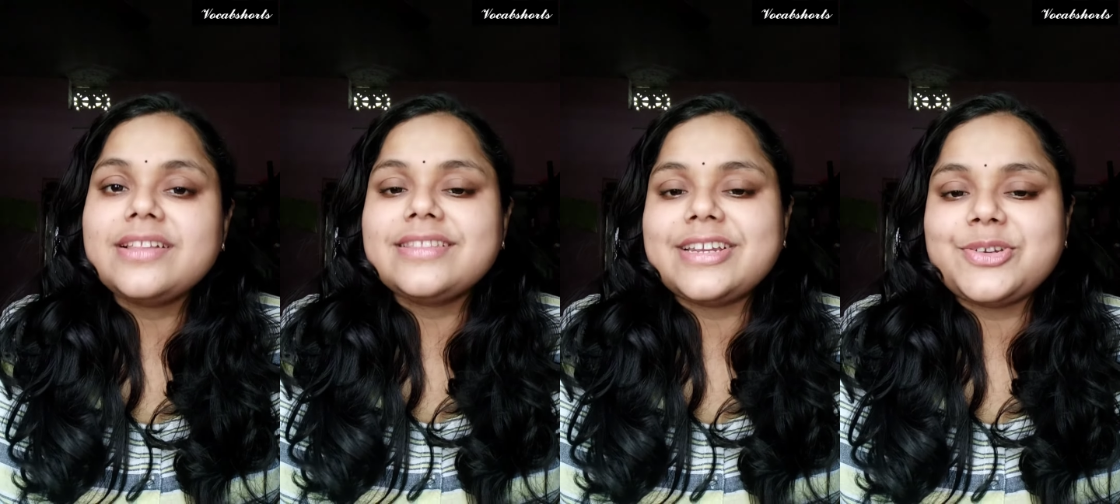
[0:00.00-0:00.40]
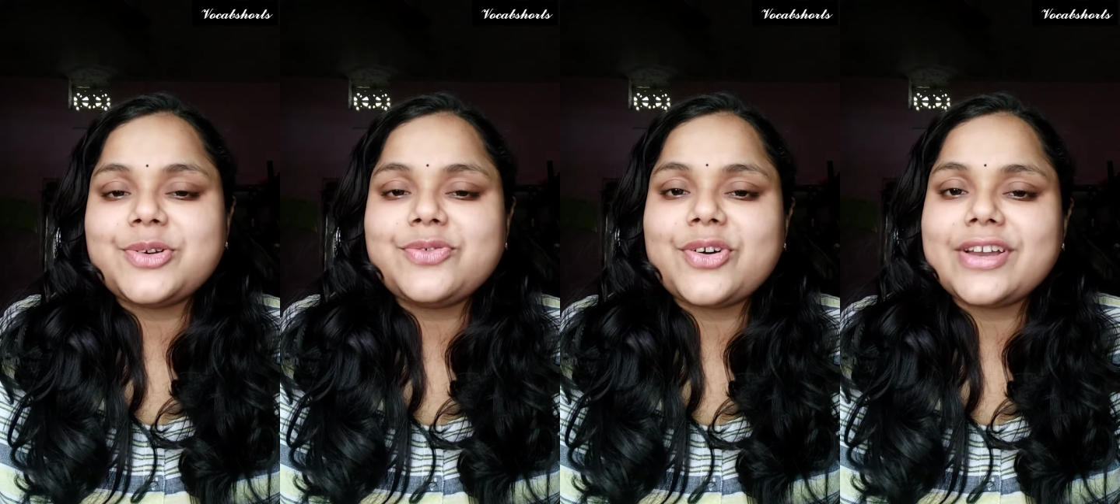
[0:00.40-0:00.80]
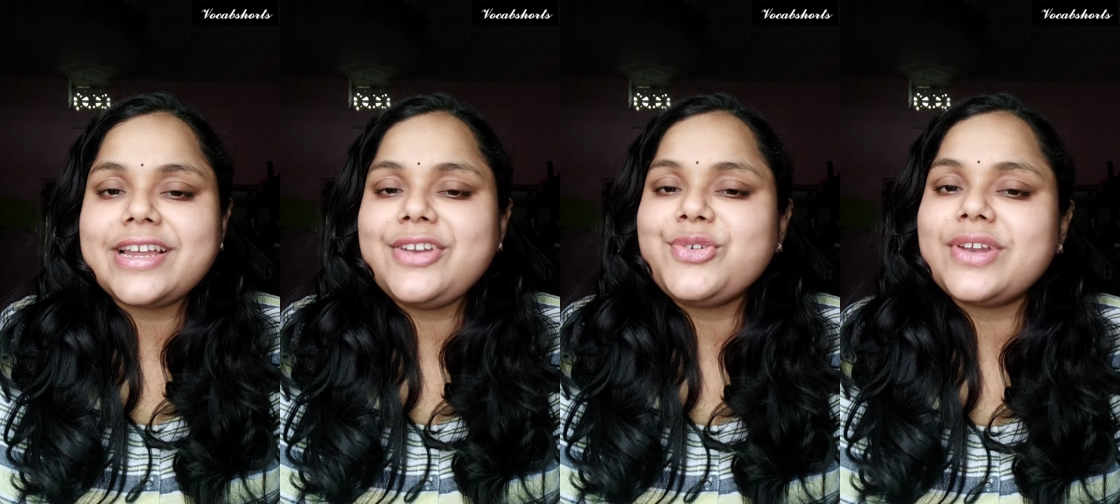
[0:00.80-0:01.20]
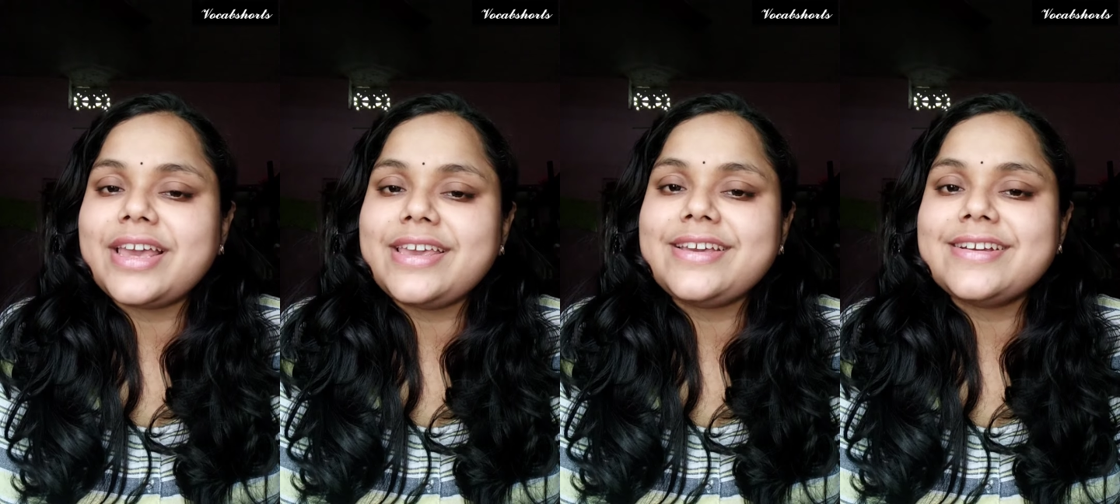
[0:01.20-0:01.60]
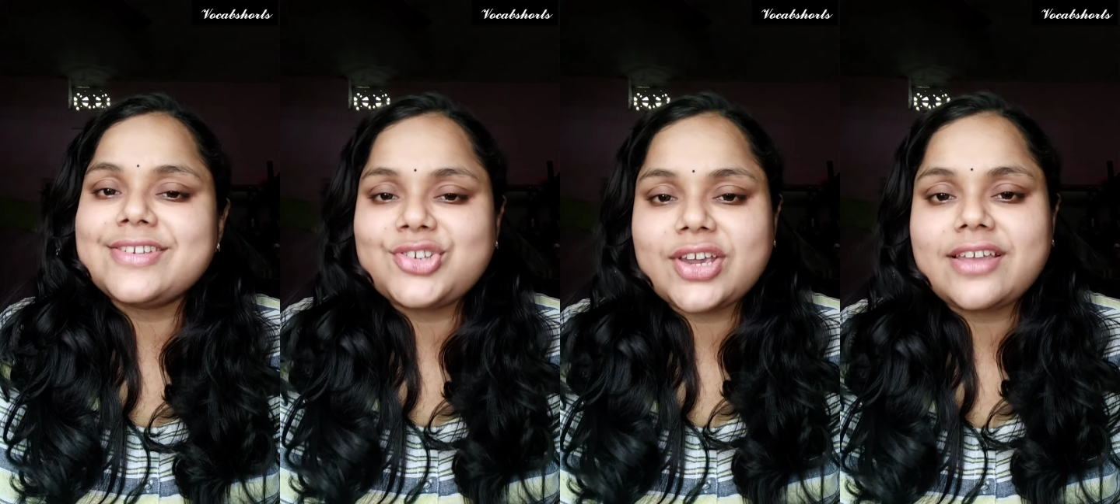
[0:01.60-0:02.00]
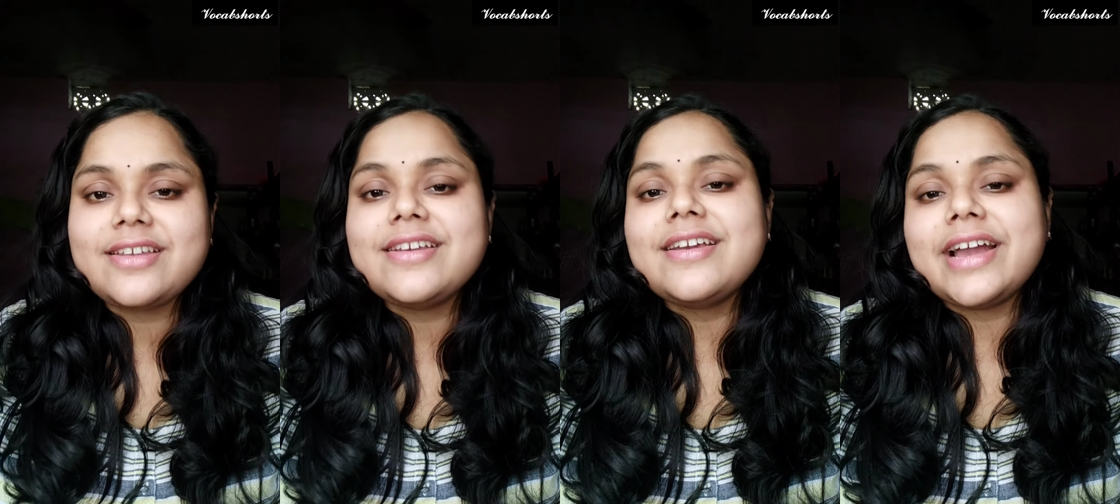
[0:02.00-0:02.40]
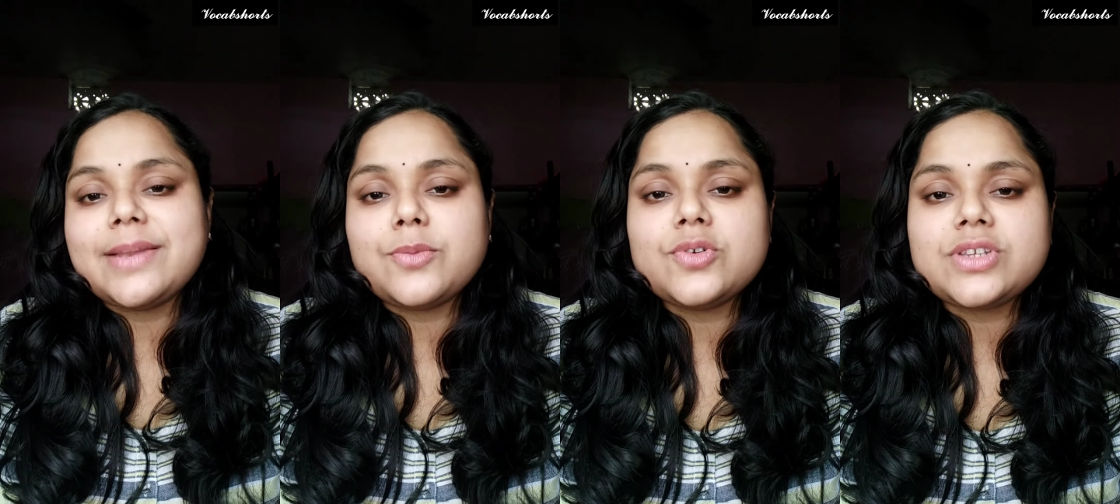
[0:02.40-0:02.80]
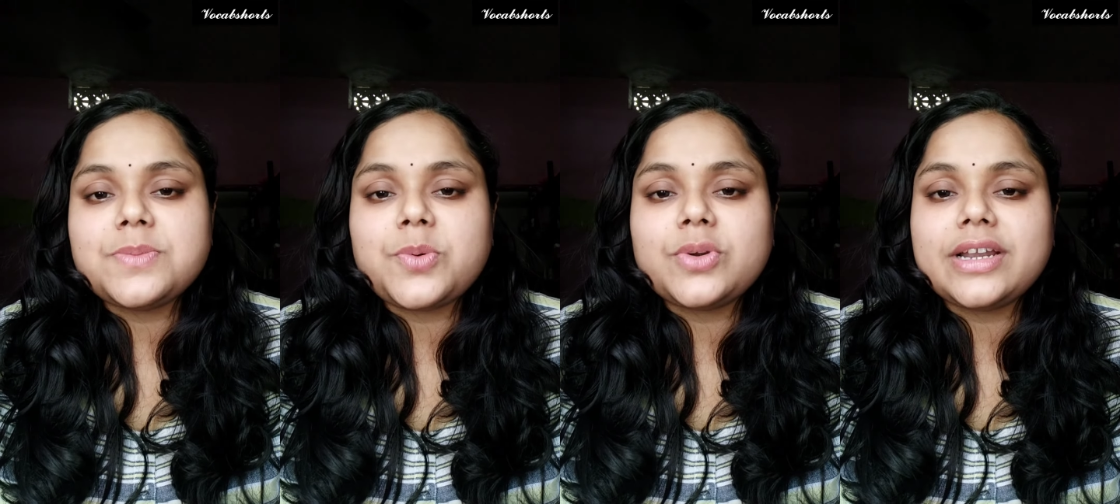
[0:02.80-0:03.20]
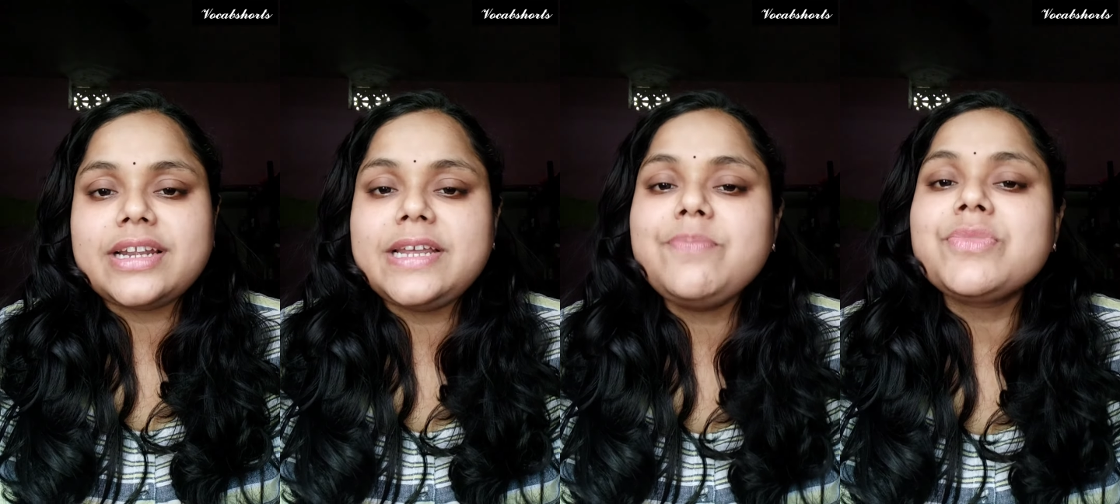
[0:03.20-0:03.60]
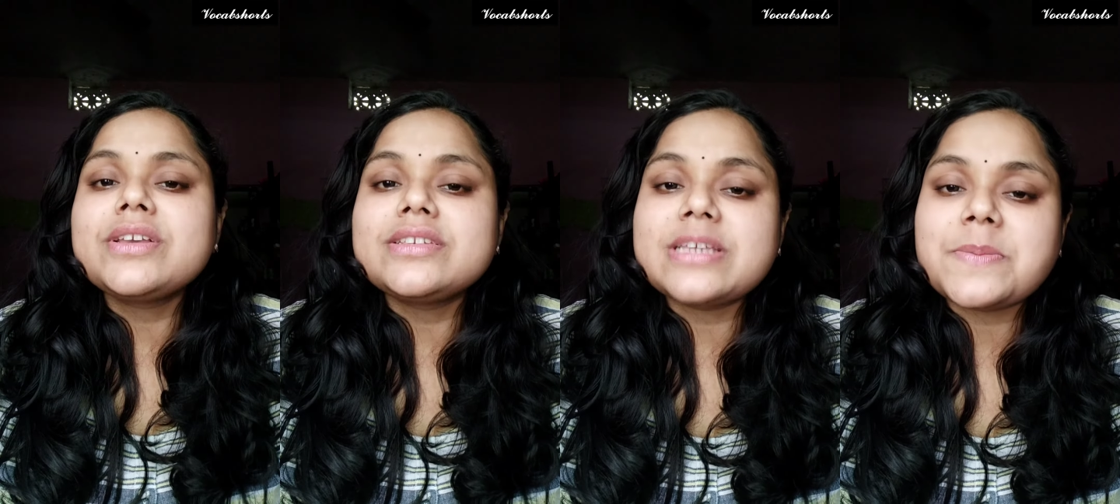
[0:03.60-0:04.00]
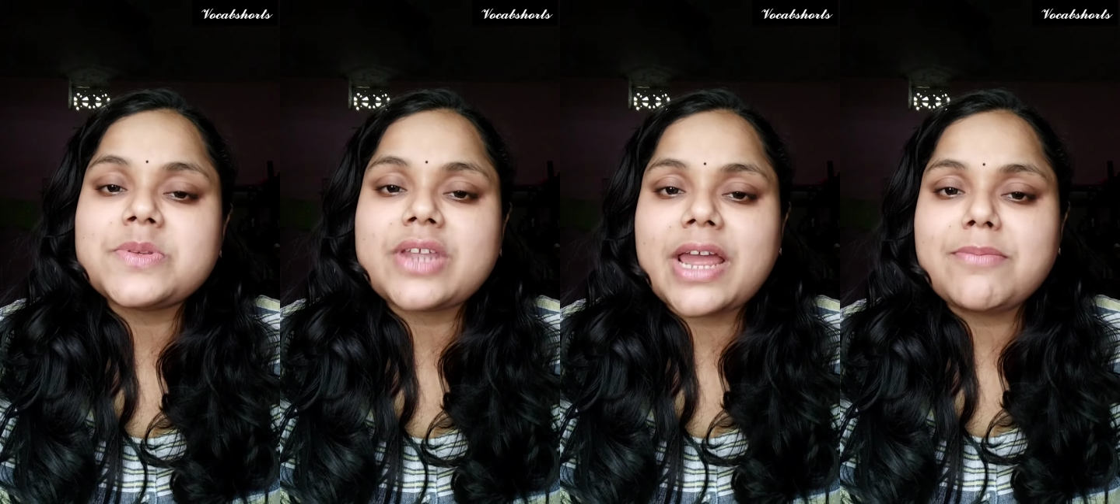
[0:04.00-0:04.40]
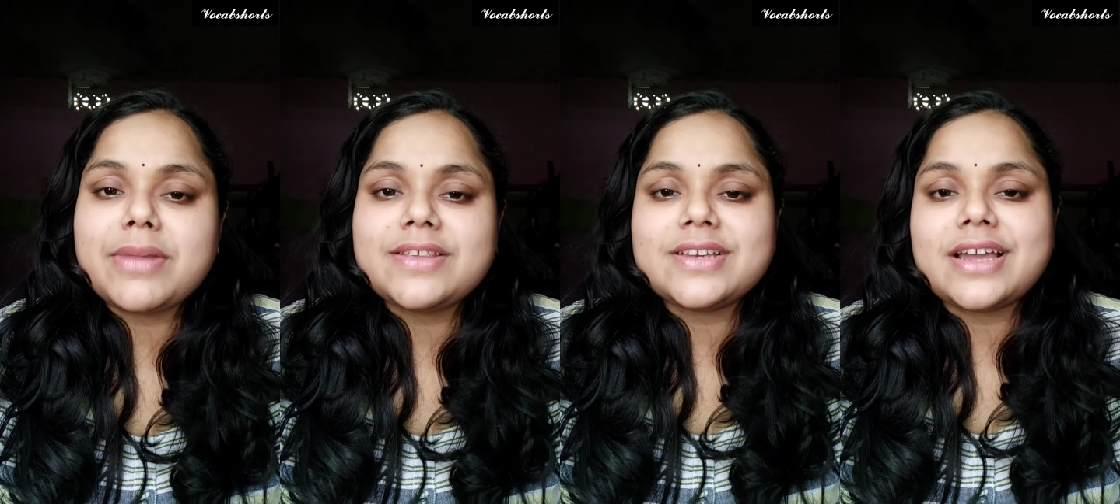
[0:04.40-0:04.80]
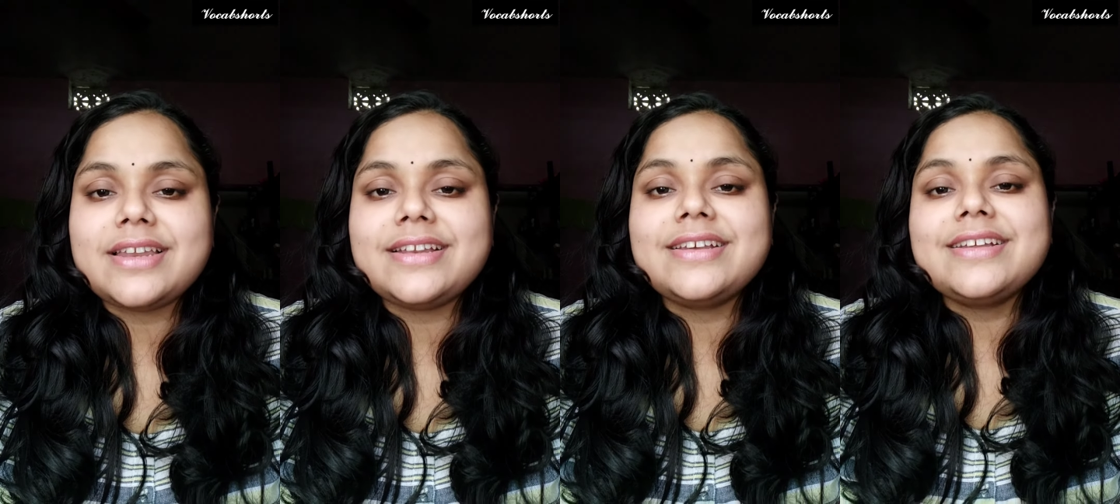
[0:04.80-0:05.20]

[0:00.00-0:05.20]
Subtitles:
then don't forget to like, share, and most importantly, subscribe my channel.